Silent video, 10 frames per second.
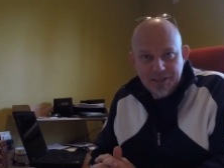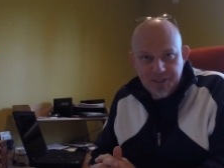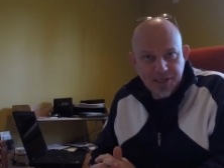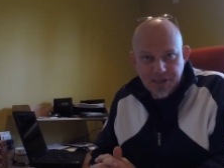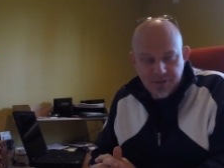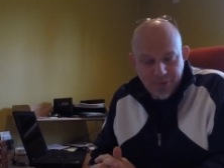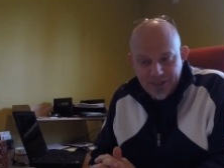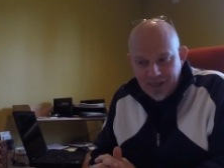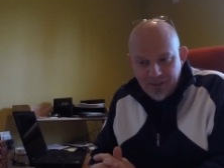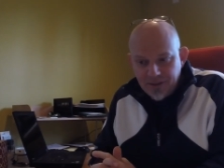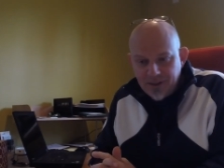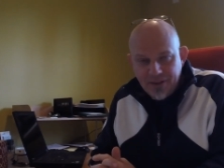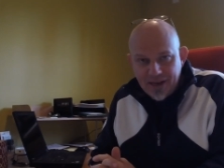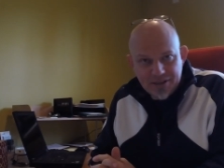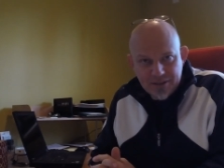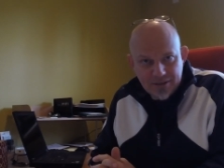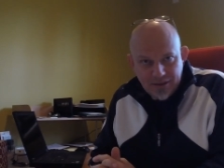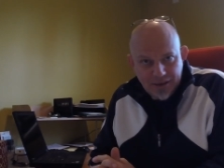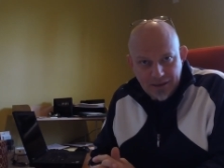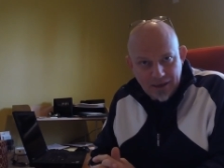ticket, but other than that,
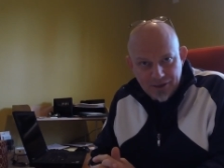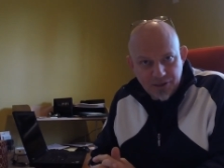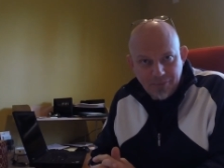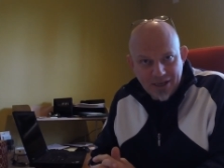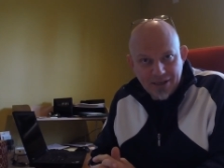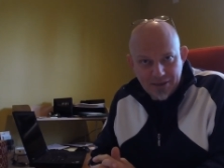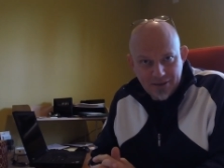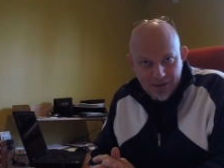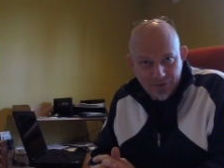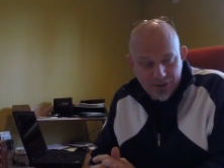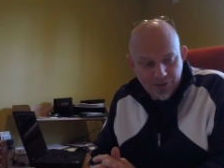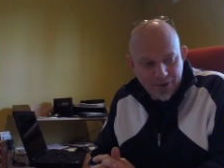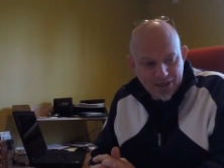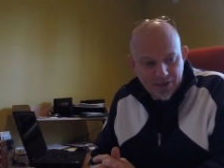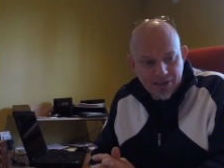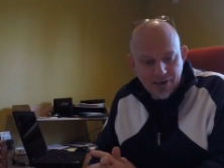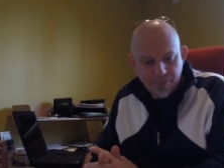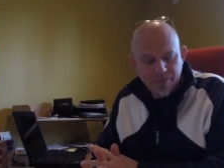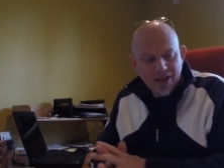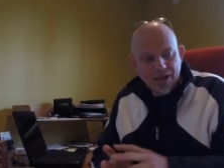I really didn't make an
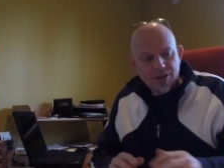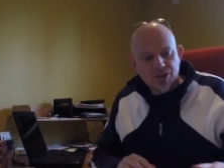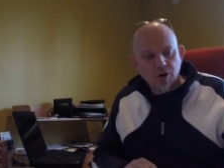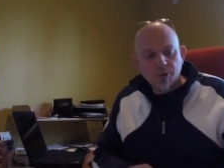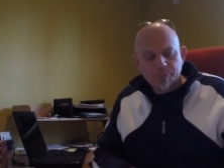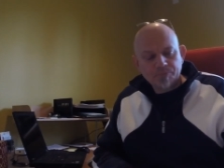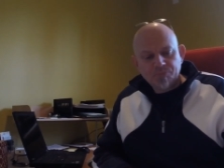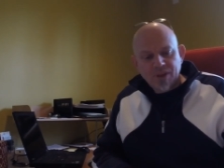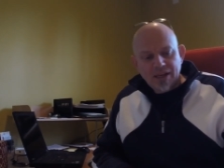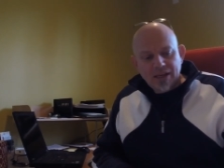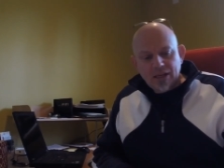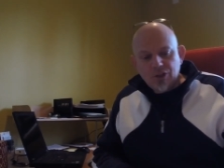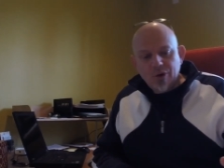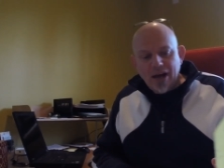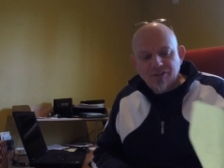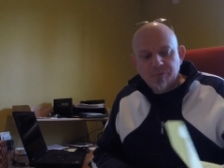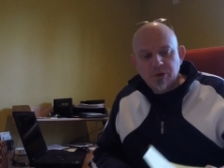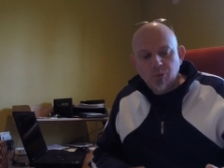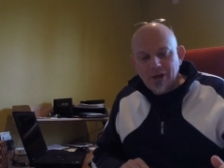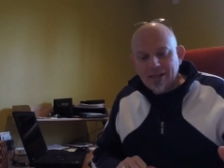income. So you have to
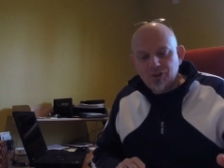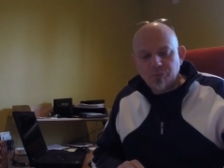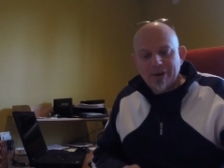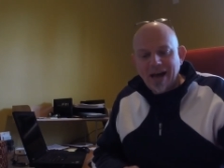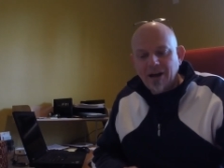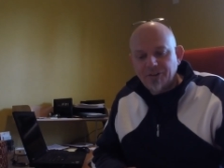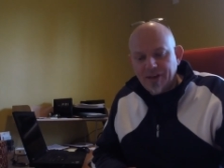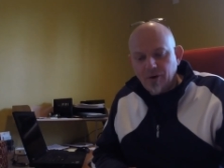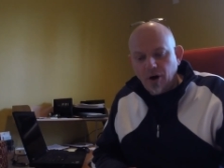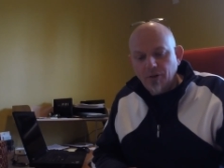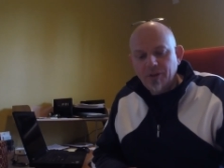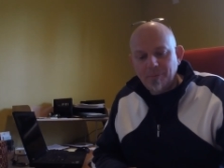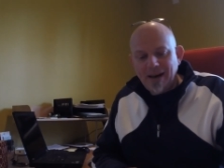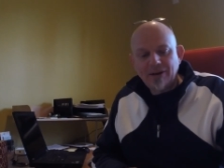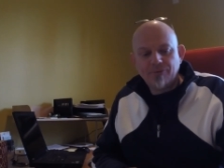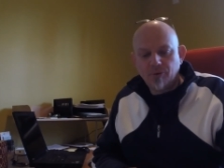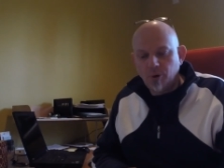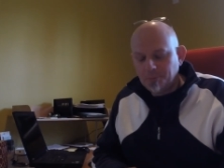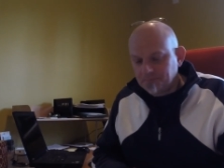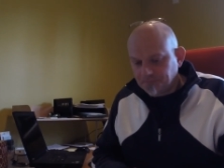be willing to be out there on the
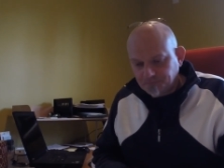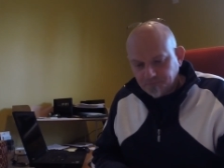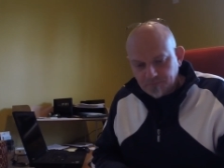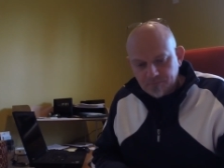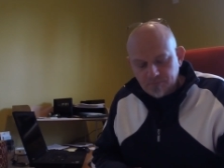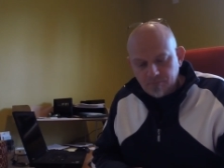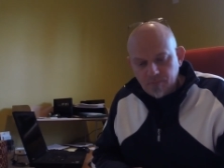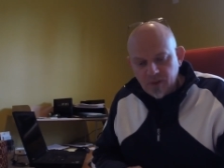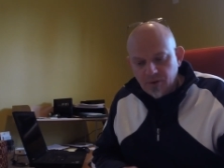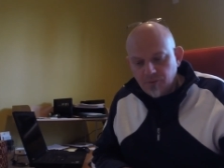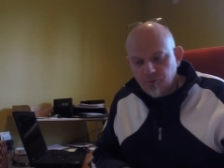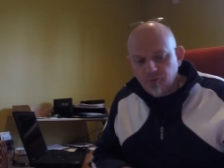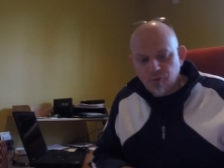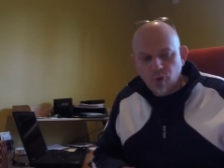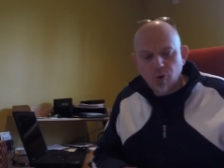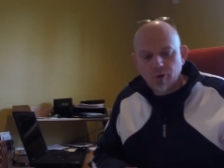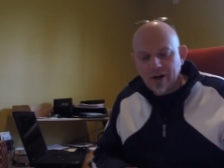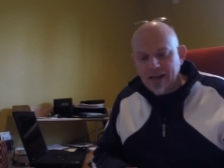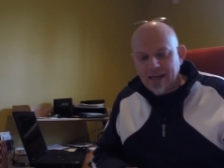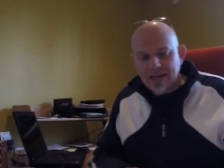platform
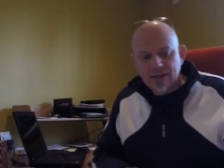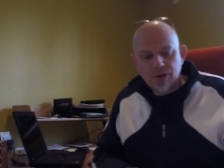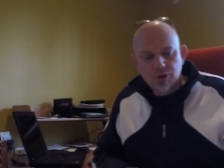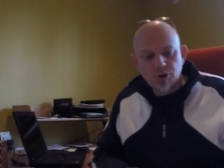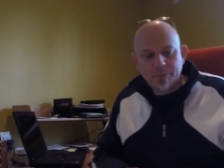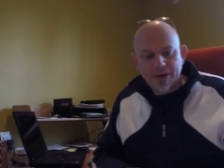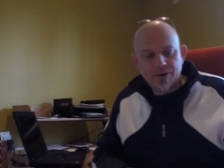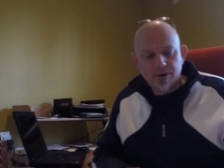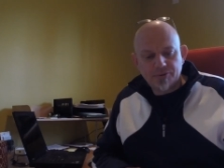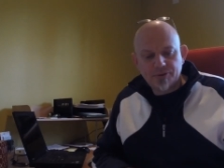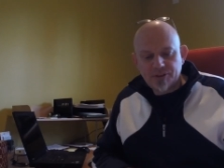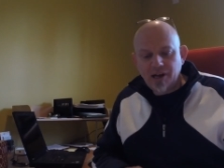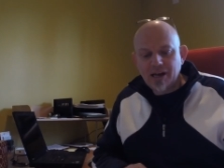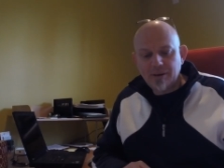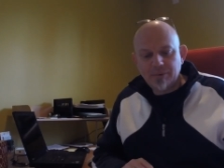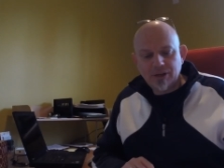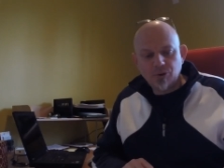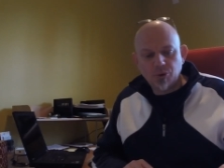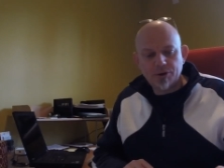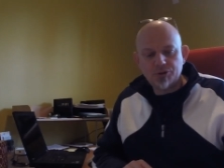for a good period of time in
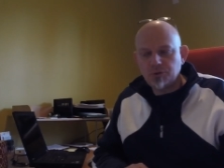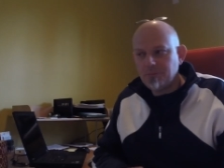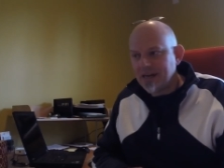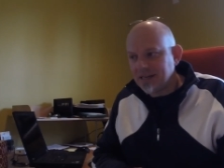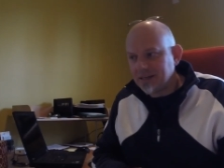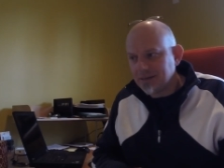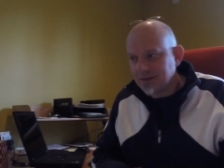order to make